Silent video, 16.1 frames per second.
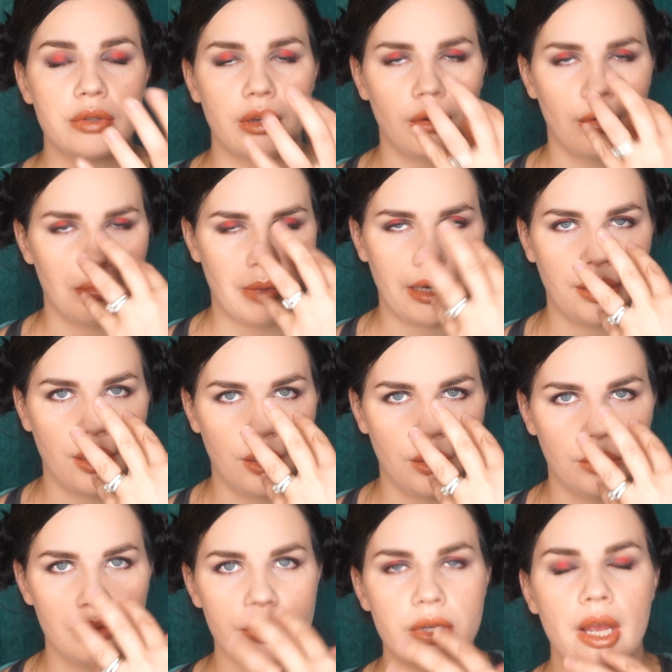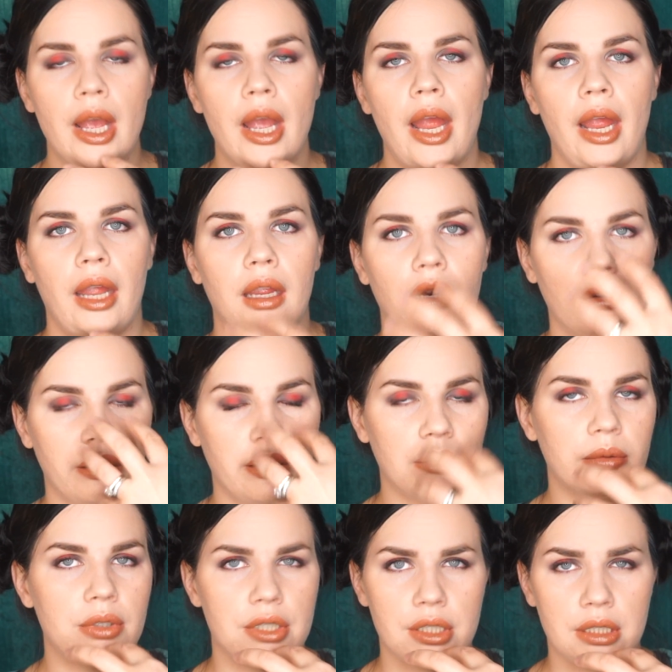it on my nose area,
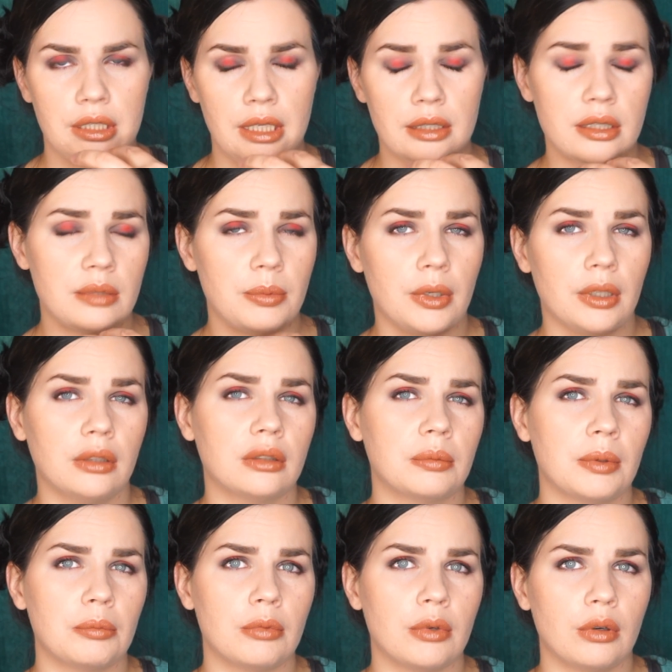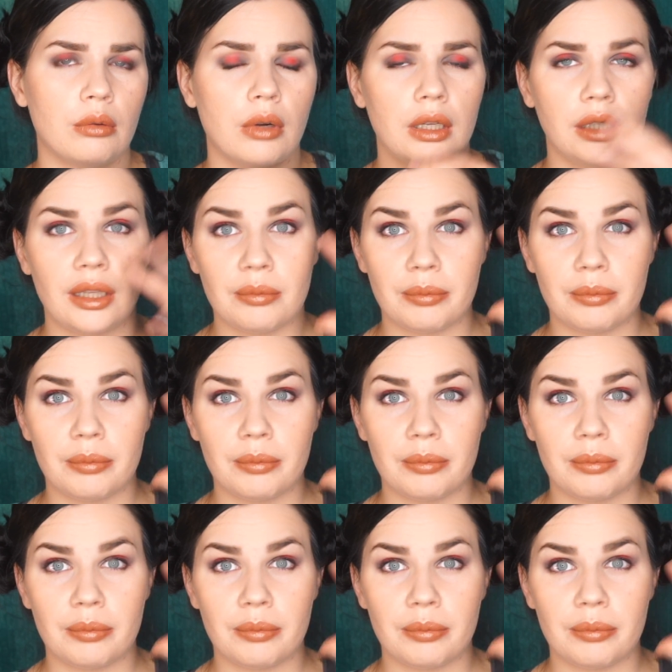which tends to be a little bit more oily,